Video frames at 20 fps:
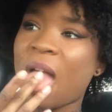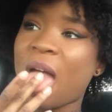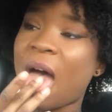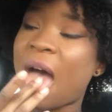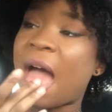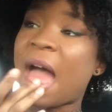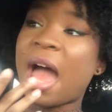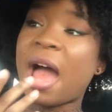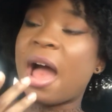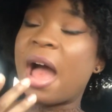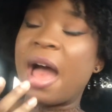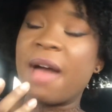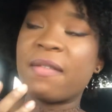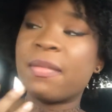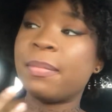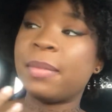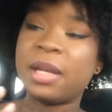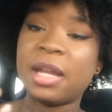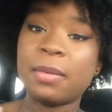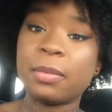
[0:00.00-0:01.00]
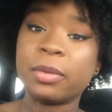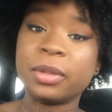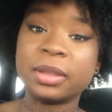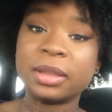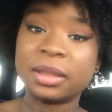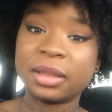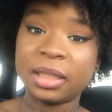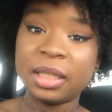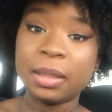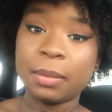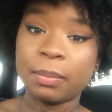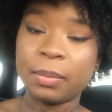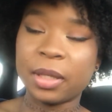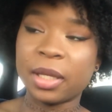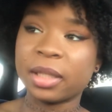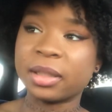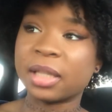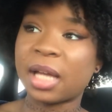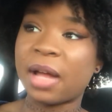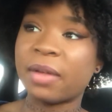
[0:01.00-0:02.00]
I haven't been able to sleep
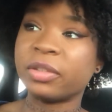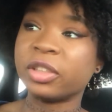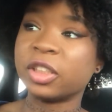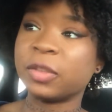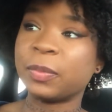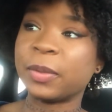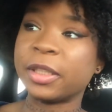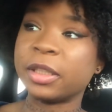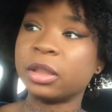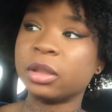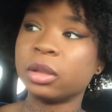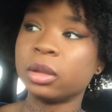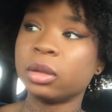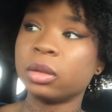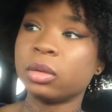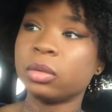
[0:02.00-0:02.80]
because I've just been...